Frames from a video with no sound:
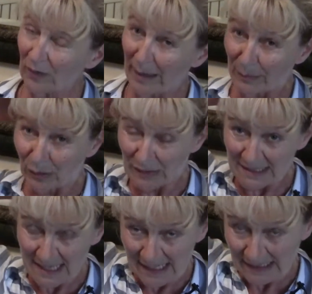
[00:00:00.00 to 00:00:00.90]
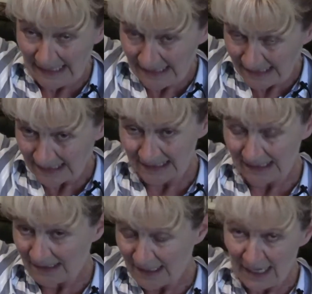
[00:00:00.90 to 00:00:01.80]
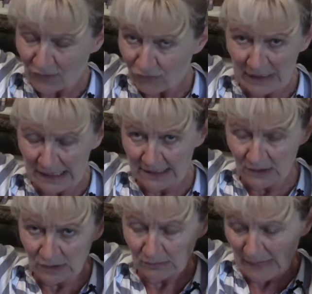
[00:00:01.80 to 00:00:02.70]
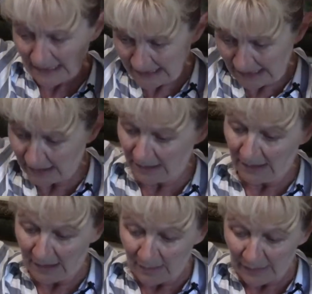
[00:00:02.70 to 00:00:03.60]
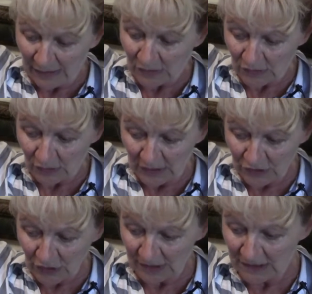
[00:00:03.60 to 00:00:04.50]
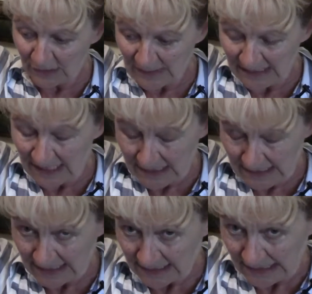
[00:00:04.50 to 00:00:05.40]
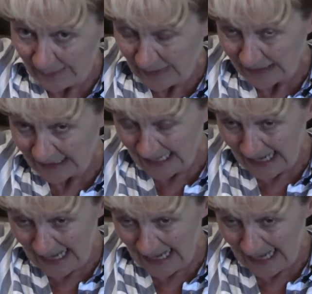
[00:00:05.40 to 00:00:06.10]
that ponytail is, it really doesn't matter, because all you're trying to do is get the next clip into your